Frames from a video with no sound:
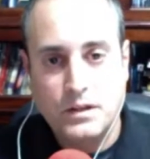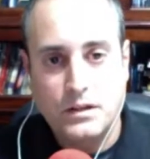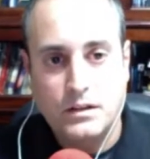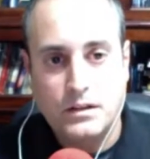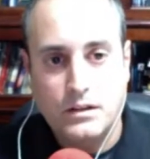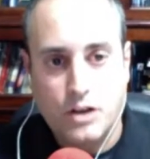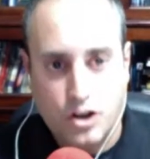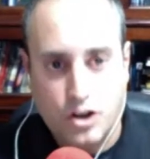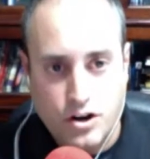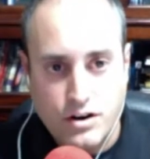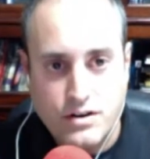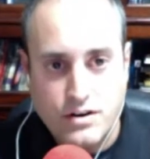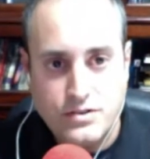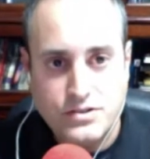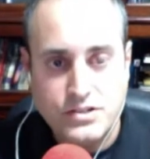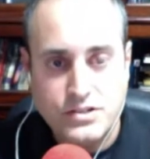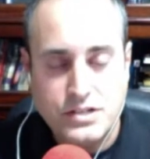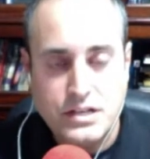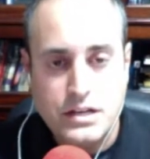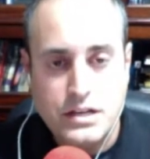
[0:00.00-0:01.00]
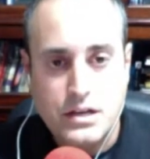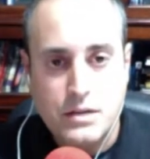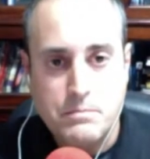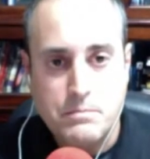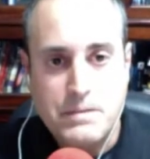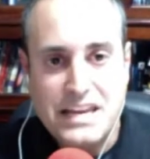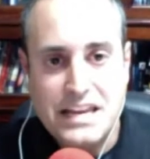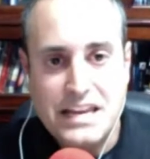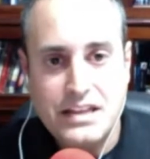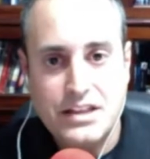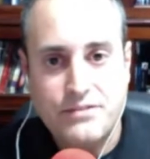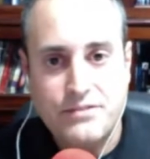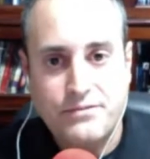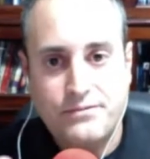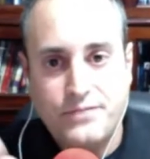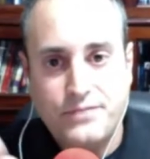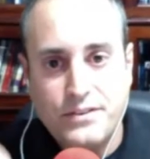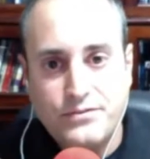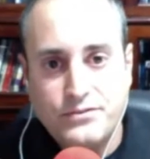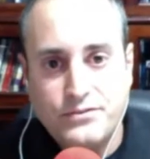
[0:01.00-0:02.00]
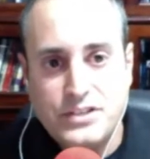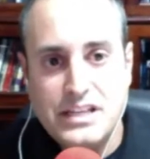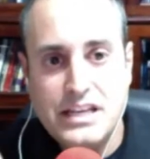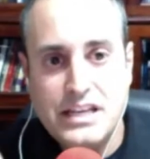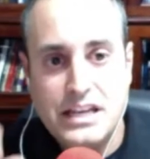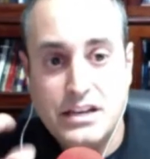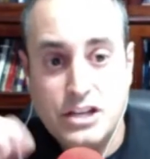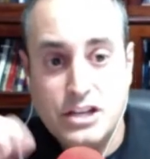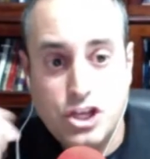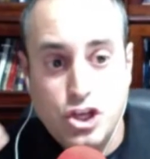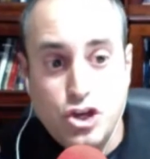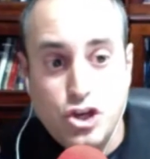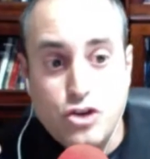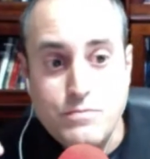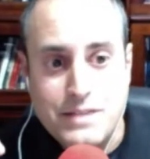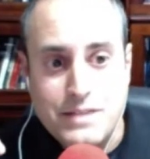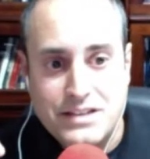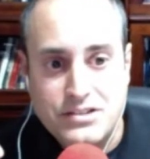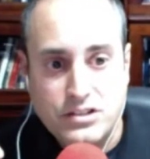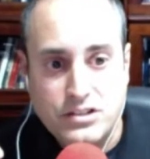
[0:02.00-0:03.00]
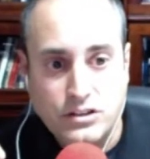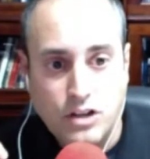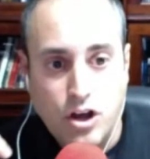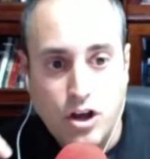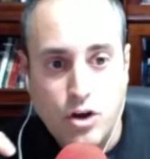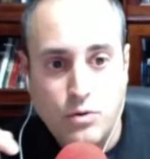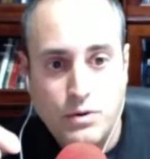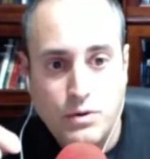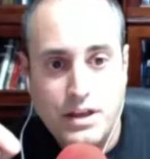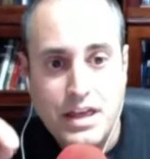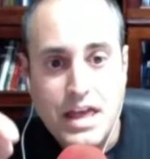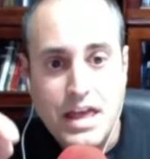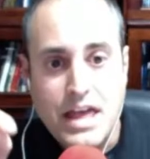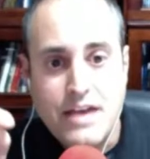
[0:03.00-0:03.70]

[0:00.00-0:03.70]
occurs, meaning that 50 in humans alone,